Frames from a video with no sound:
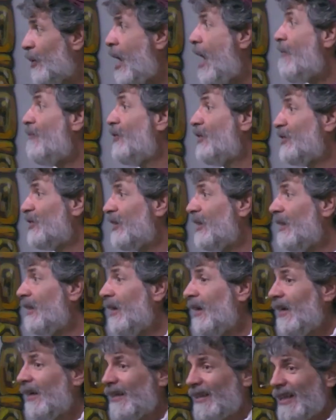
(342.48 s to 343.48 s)

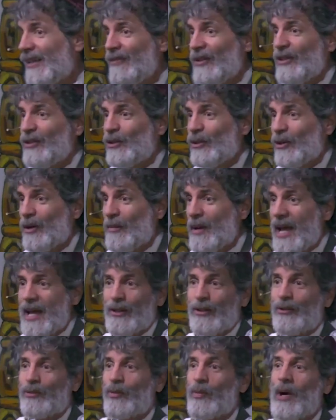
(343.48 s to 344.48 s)
prophecy given to a
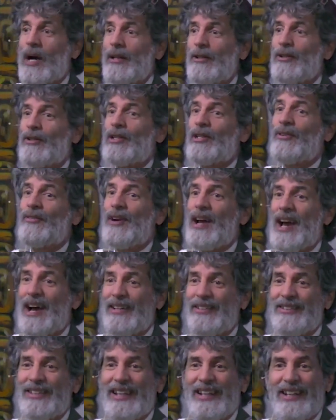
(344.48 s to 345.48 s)
man who's wandering
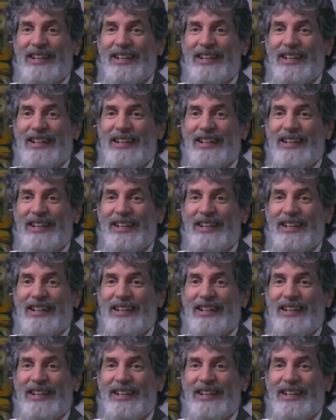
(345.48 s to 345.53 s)
around,